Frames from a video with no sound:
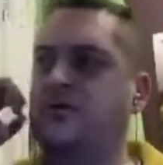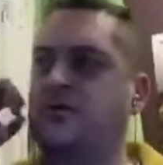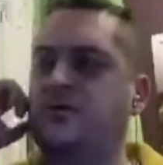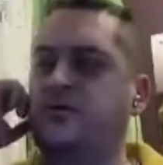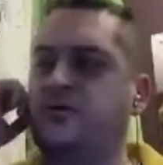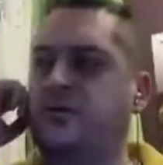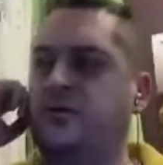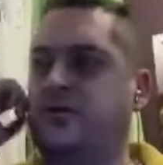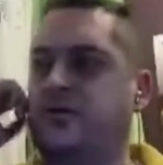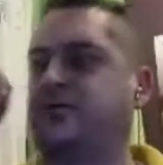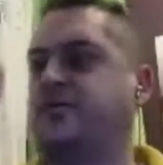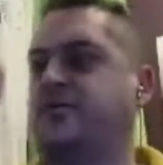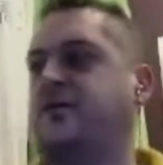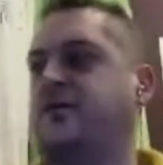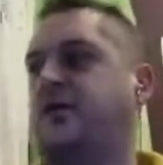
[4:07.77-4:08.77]
I've had
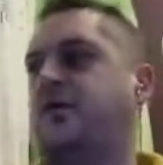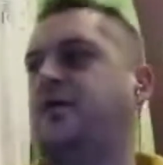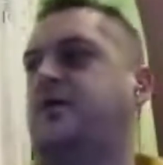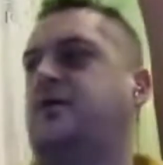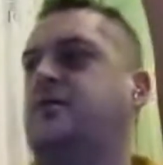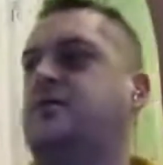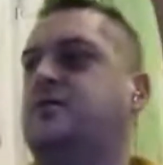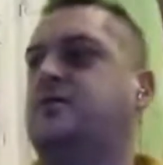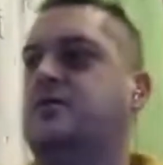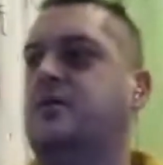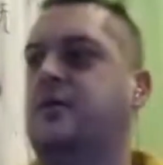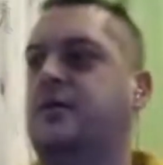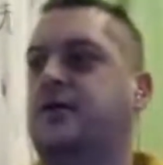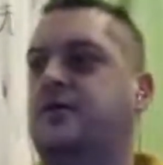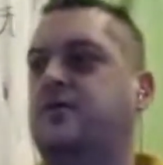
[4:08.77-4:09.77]
the
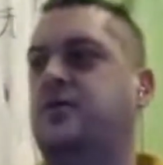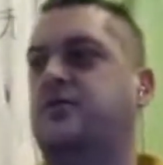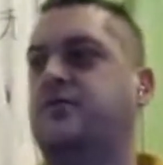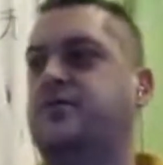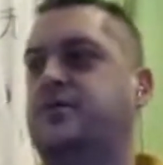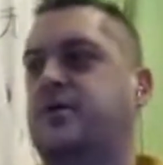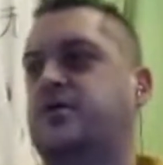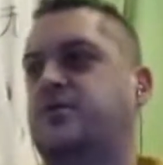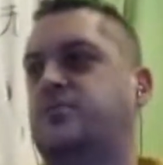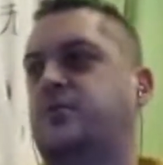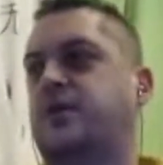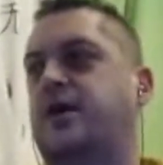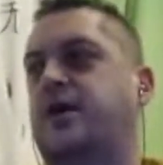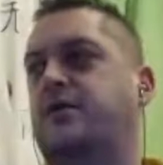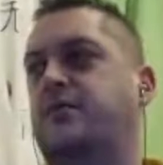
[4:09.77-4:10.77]
conversation we
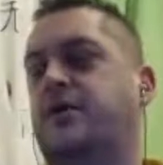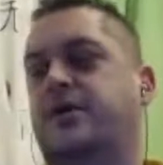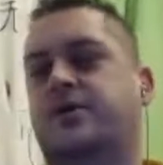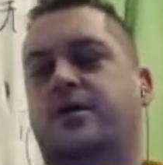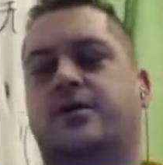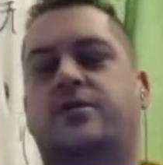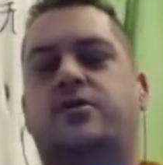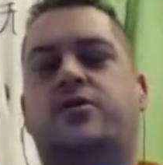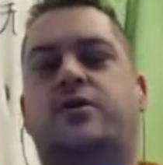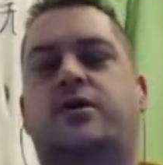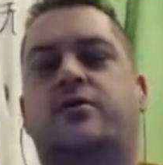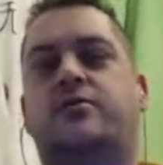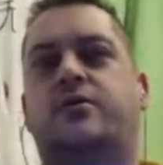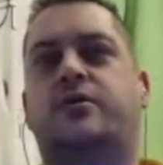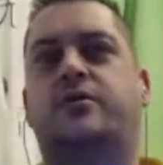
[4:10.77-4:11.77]
had. We had that
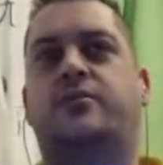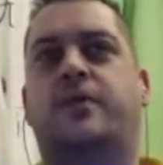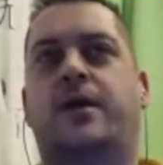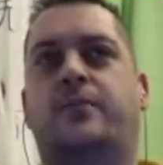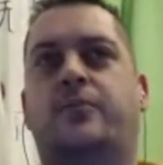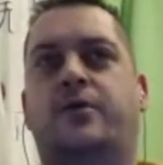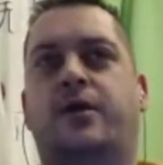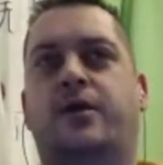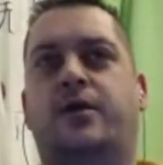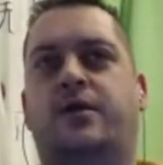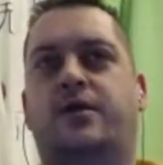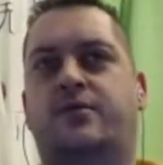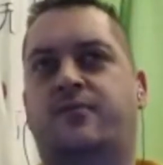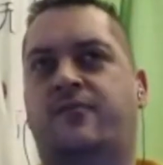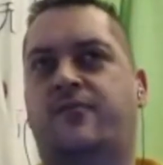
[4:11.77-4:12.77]
childhood memory,
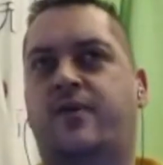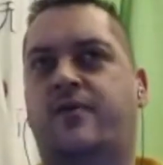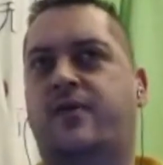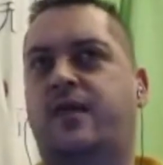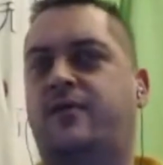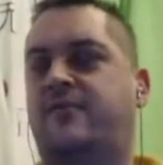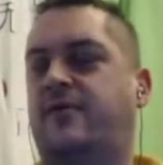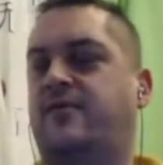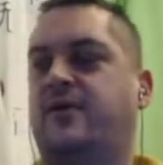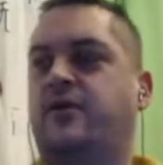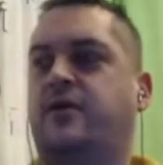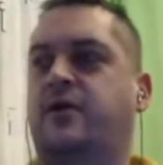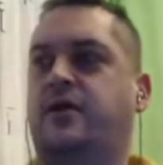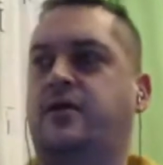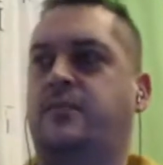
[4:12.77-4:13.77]
very, very
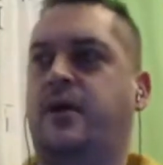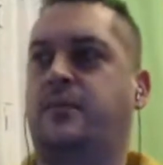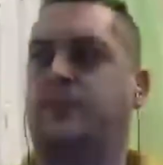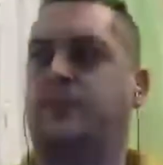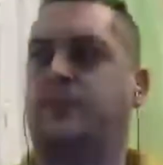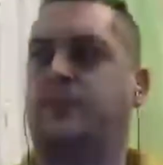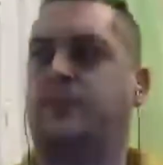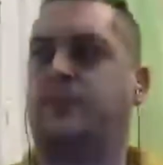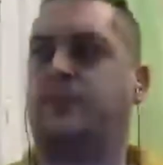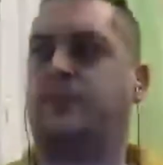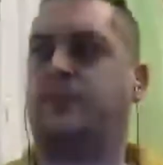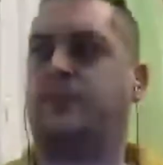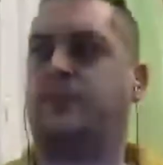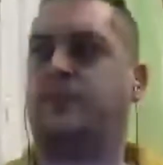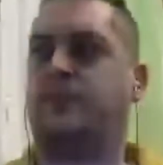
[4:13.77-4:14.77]
early memory,
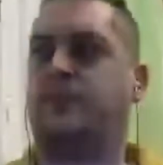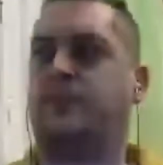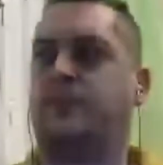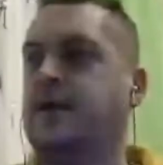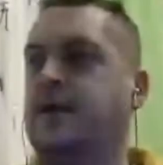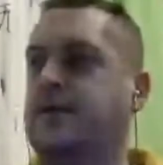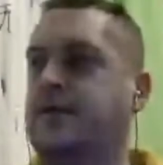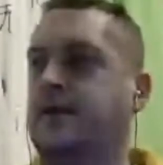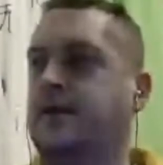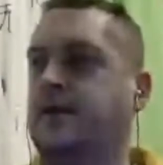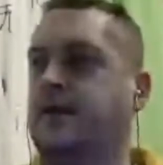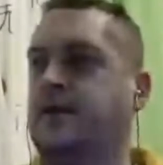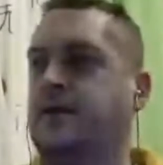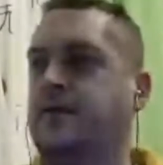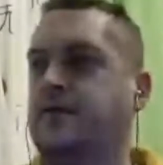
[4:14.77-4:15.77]
and
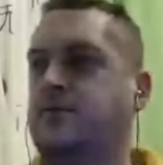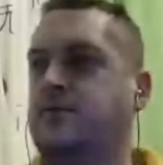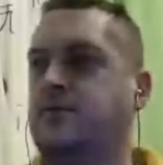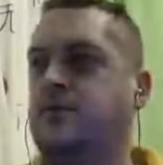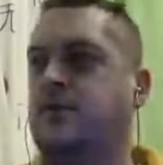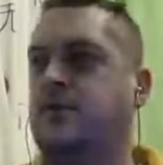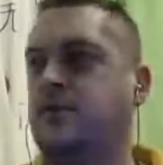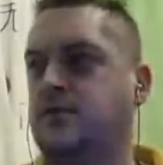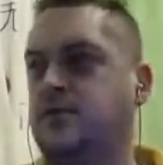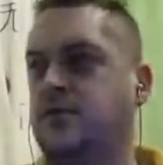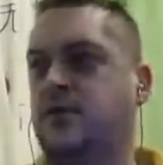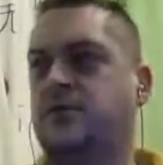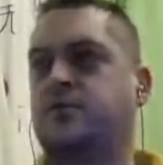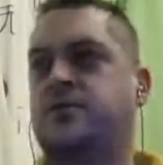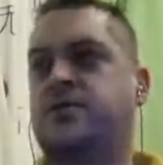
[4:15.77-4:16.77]
it's like you
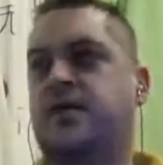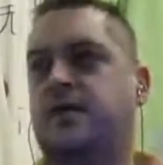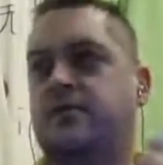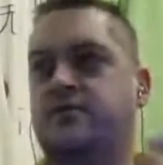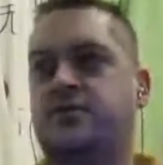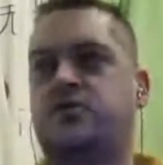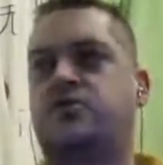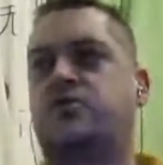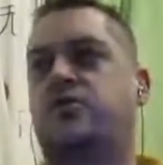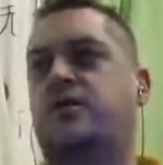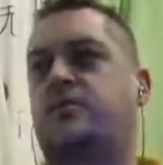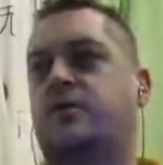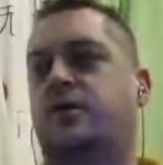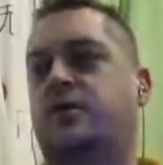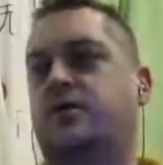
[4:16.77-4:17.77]
said, it was a
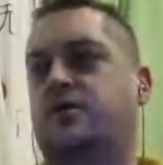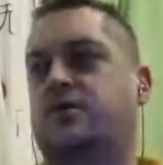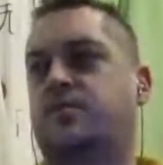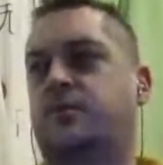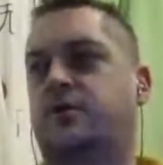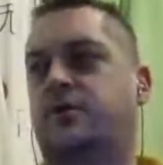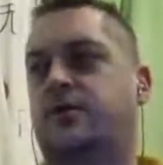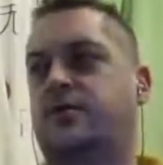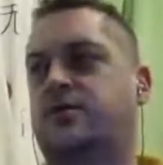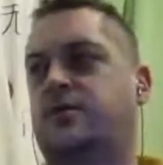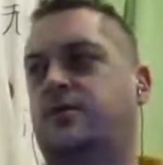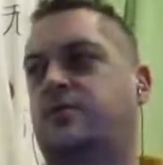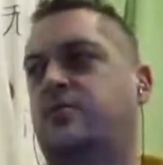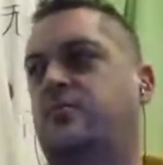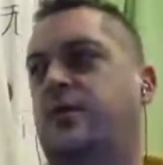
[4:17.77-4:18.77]
dream-like experience. And you
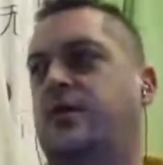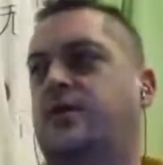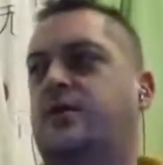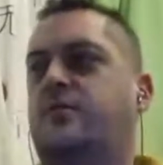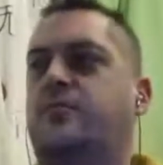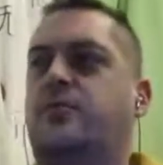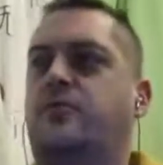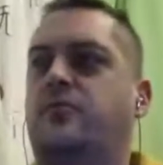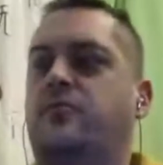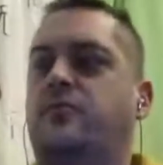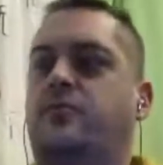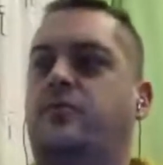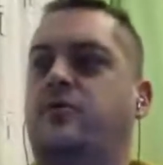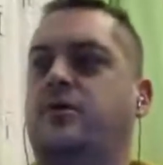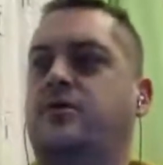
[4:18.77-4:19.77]
make an important
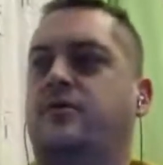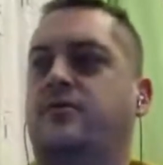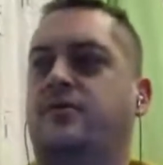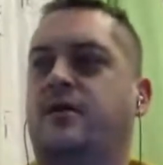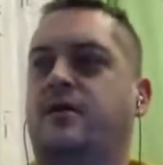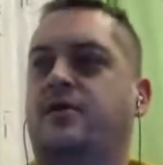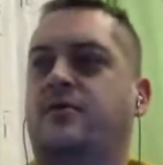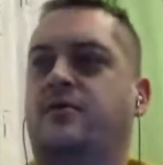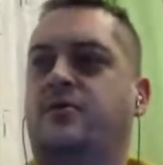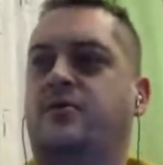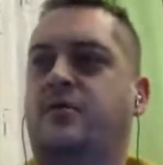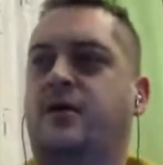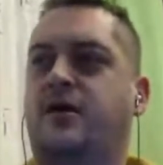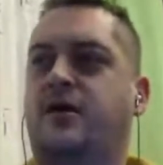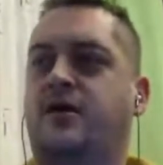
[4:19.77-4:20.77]
point, I think,
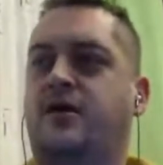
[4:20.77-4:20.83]
on